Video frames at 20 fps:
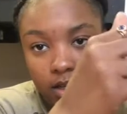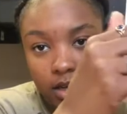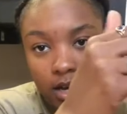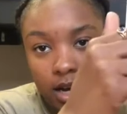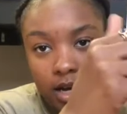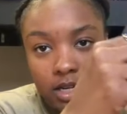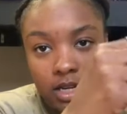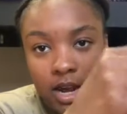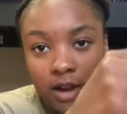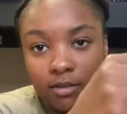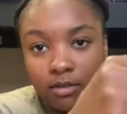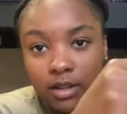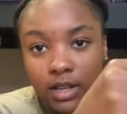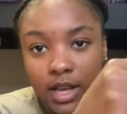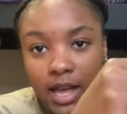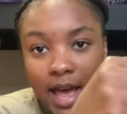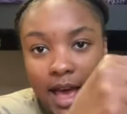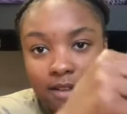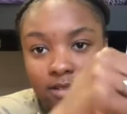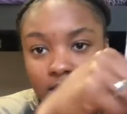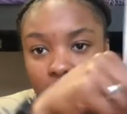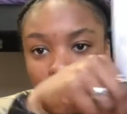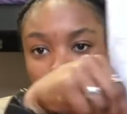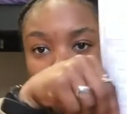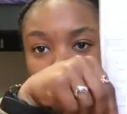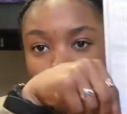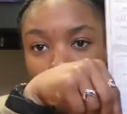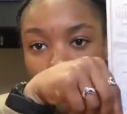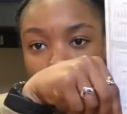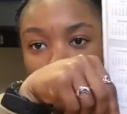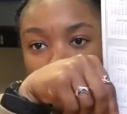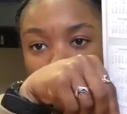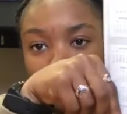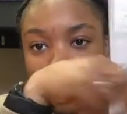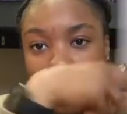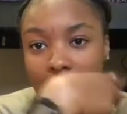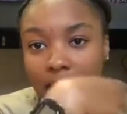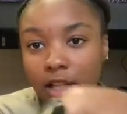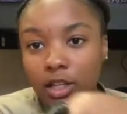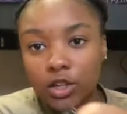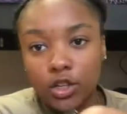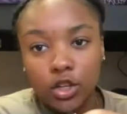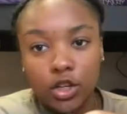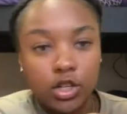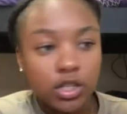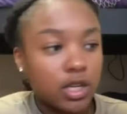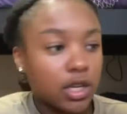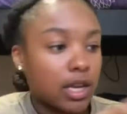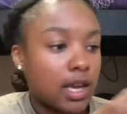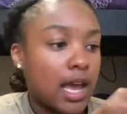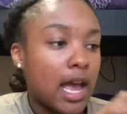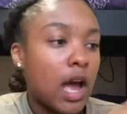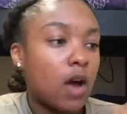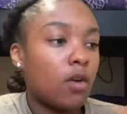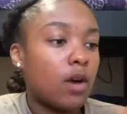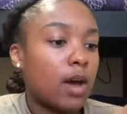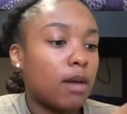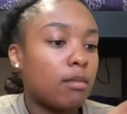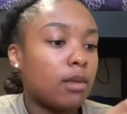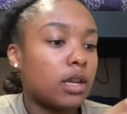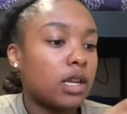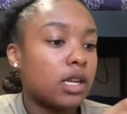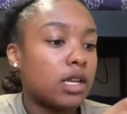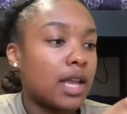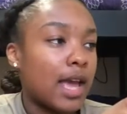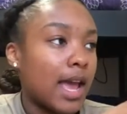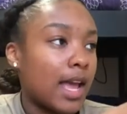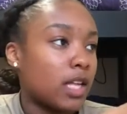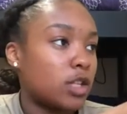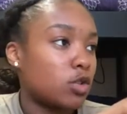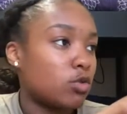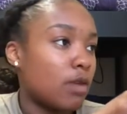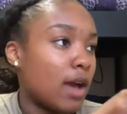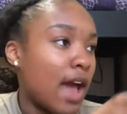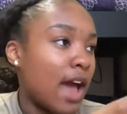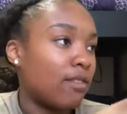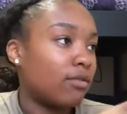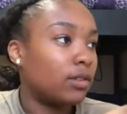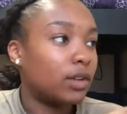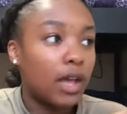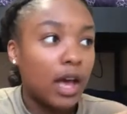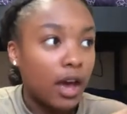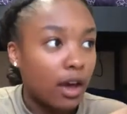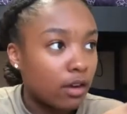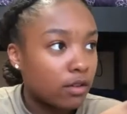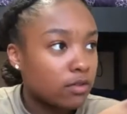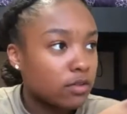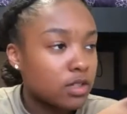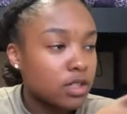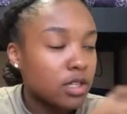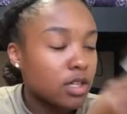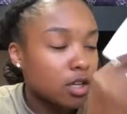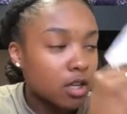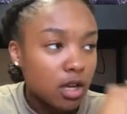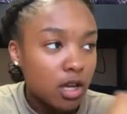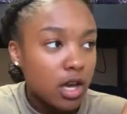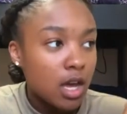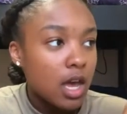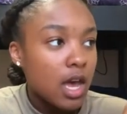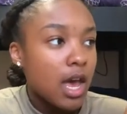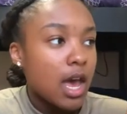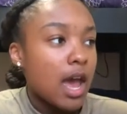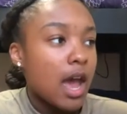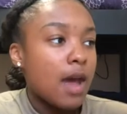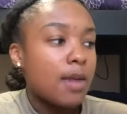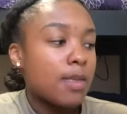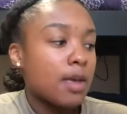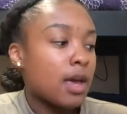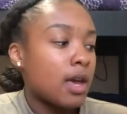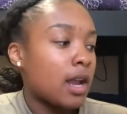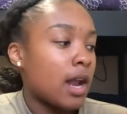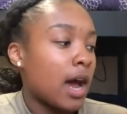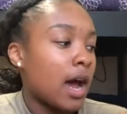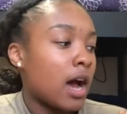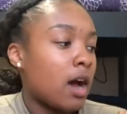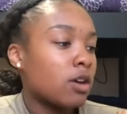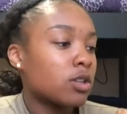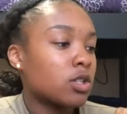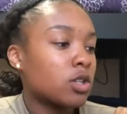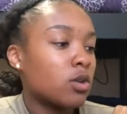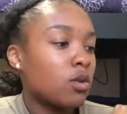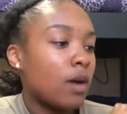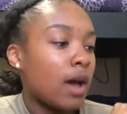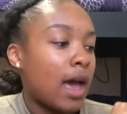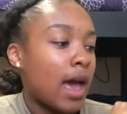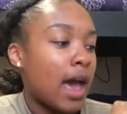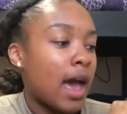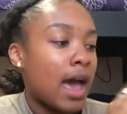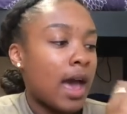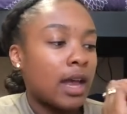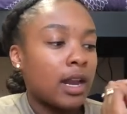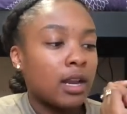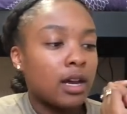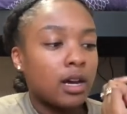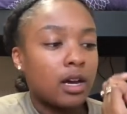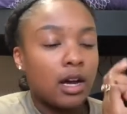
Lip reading: definitely have some form of calendar to count how many days you have left. And then I also had,